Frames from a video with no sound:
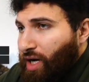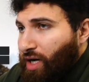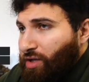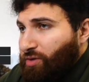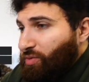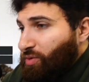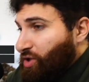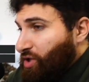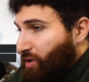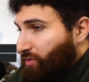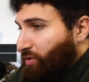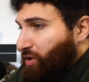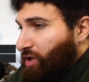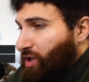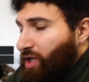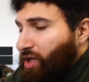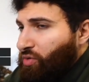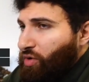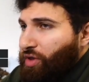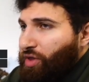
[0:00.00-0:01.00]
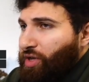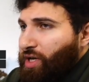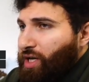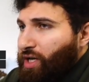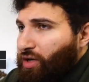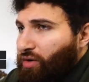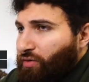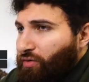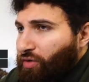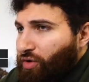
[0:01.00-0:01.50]
Specifically with the
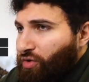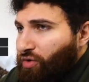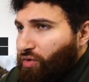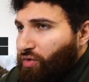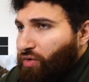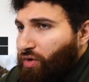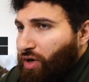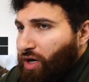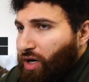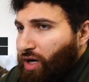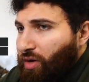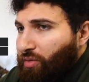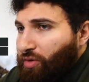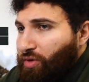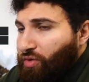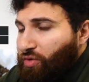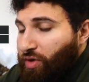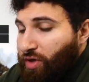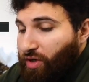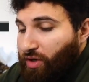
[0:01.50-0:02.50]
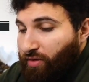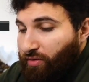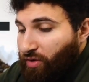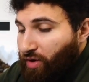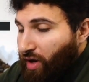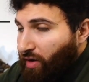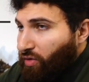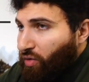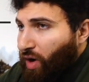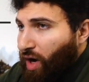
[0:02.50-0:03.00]
interview between, if you
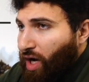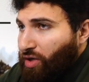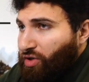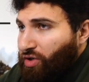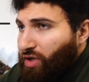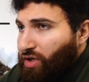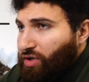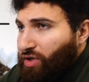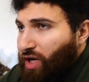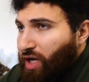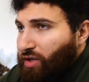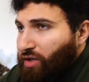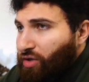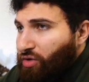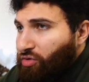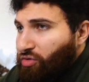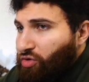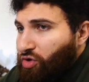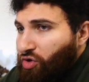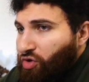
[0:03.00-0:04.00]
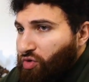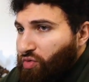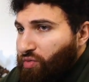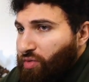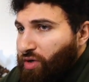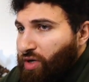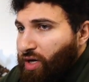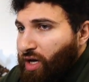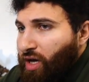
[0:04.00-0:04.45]
haven't watched it, it's on the YouTube,